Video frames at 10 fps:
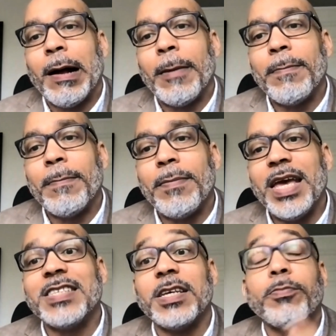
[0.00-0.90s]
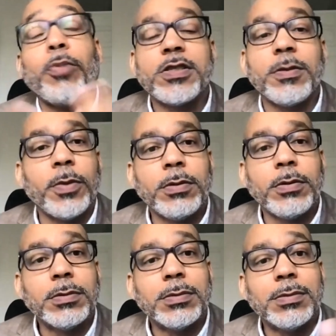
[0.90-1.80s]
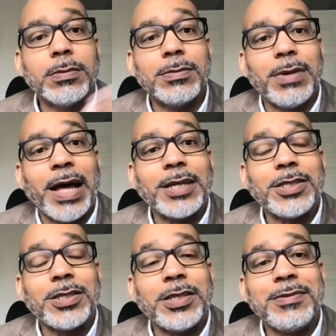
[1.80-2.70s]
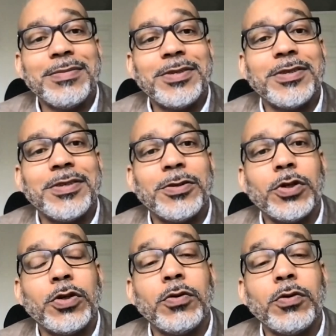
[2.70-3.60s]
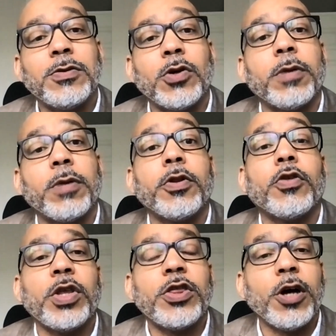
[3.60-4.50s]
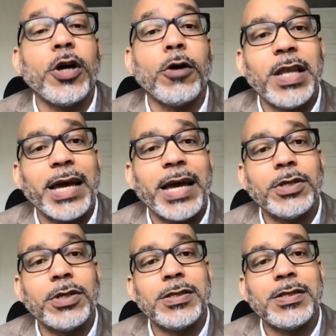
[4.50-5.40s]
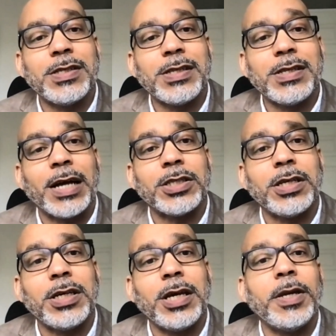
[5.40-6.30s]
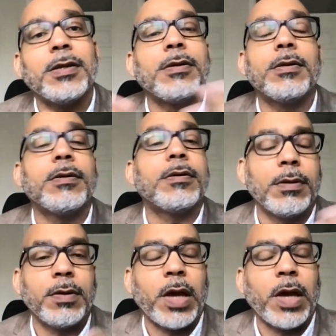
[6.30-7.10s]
Is it possible, actually, to do this? You talk about the 3,000 languages, actually. I mean,